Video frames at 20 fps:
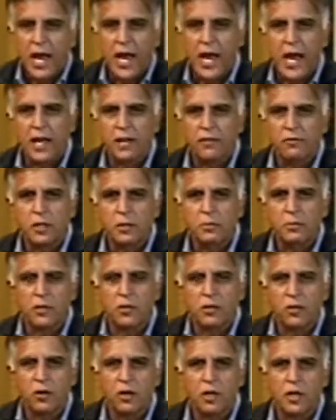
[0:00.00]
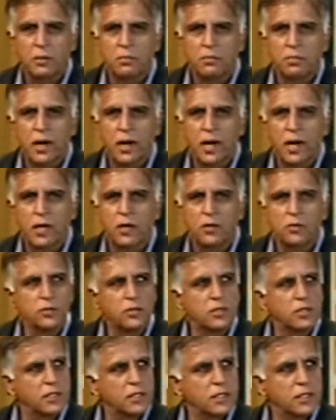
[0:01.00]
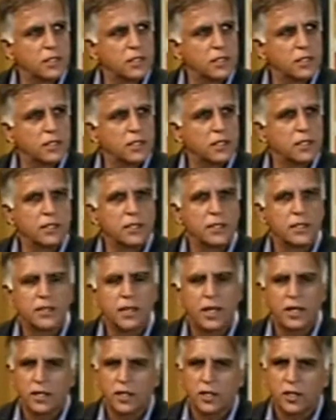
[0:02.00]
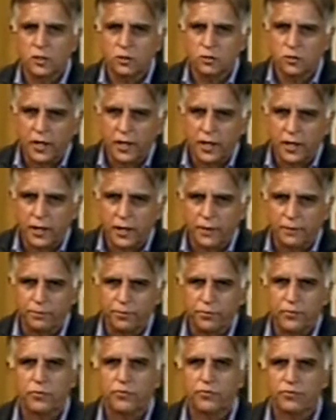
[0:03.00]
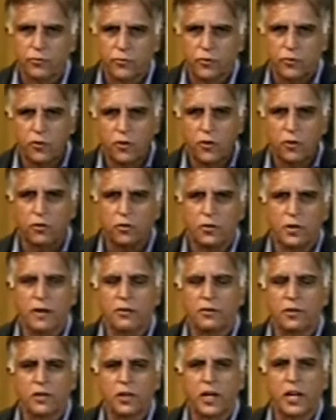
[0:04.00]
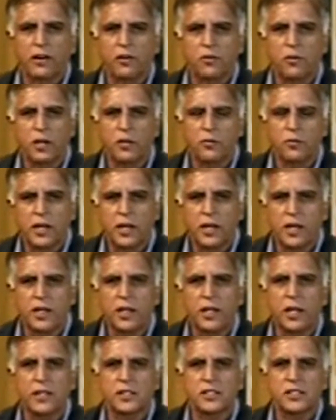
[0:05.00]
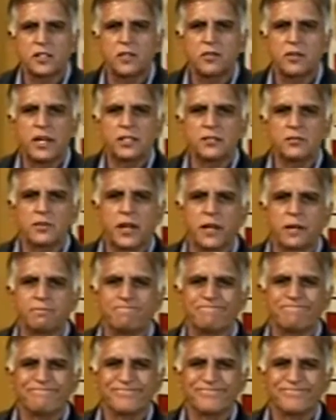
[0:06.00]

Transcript: And we'll be talking about technical training. So have a great weekend. I'll see you next week.